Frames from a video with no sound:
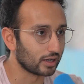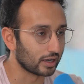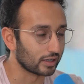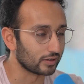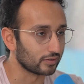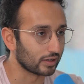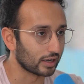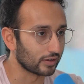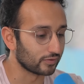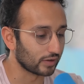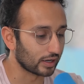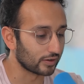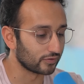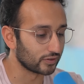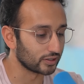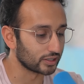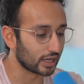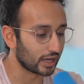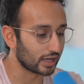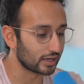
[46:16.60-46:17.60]
and and and
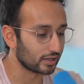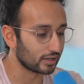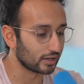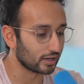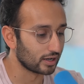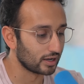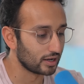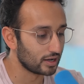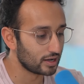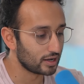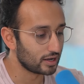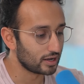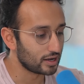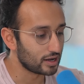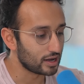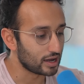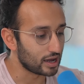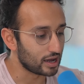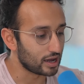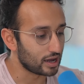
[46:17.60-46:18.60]
fill that in.
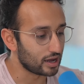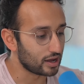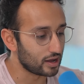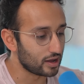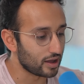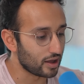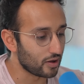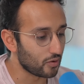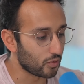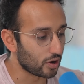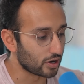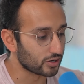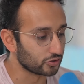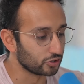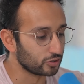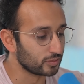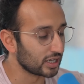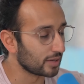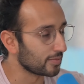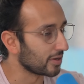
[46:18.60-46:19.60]
Whereas
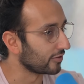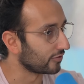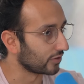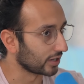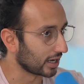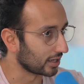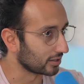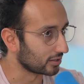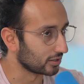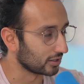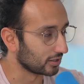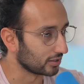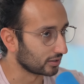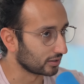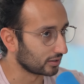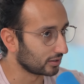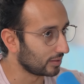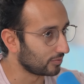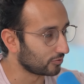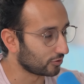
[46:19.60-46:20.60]
normally I might forget to
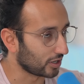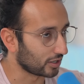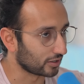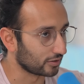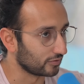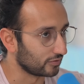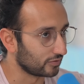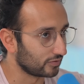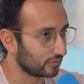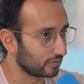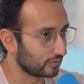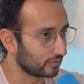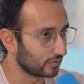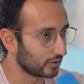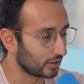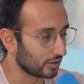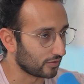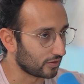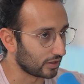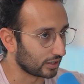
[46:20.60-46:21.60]
keep track of
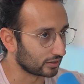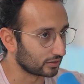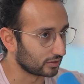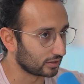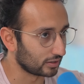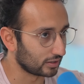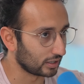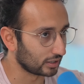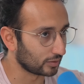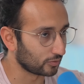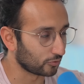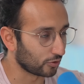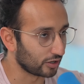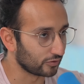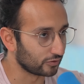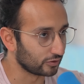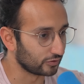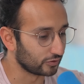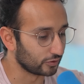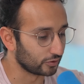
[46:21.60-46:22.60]
you know things the things I'm
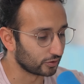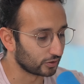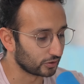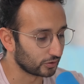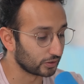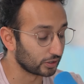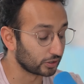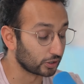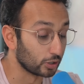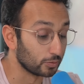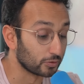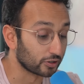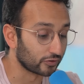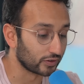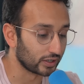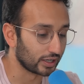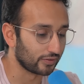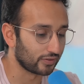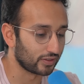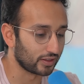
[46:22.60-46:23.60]
grateful for or this homework
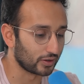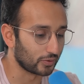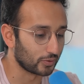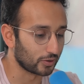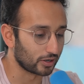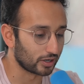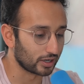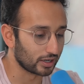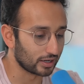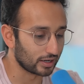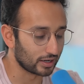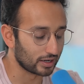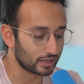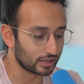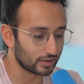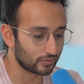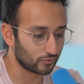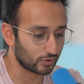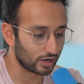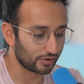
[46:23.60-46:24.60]
for life thing where I,
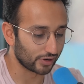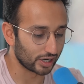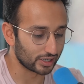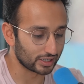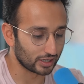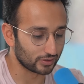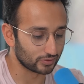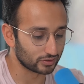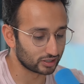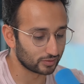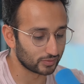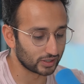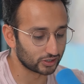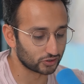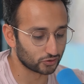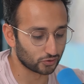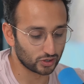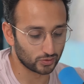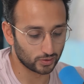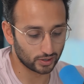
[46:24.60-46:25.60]
I I, write down something
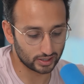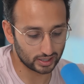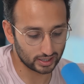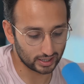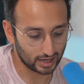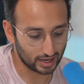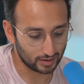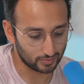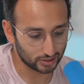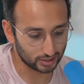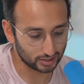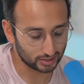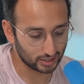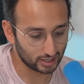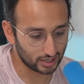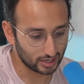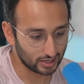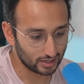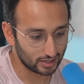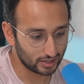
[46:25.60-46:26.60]
story worthy that happened.
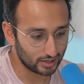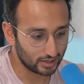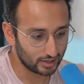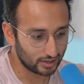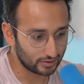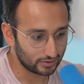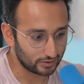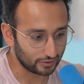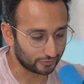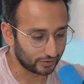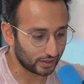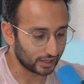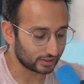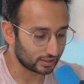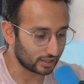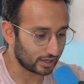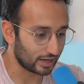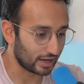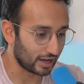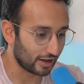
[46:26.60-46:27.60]
The fact
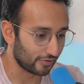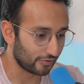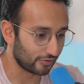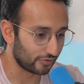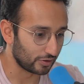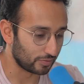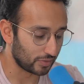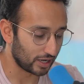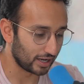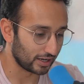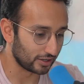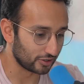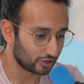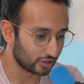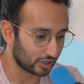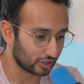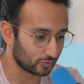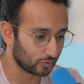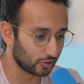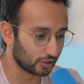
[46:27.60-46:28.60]
that I have the page
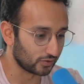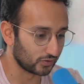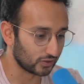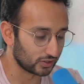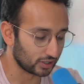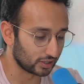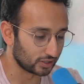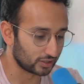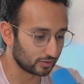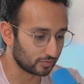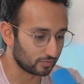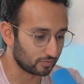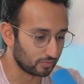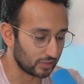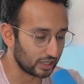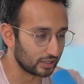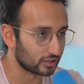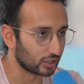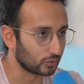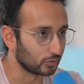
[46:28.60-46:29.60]
as part of the system
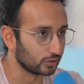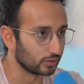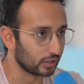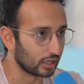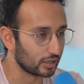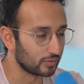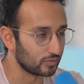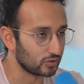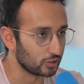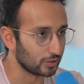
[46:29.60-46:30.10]
means I will I am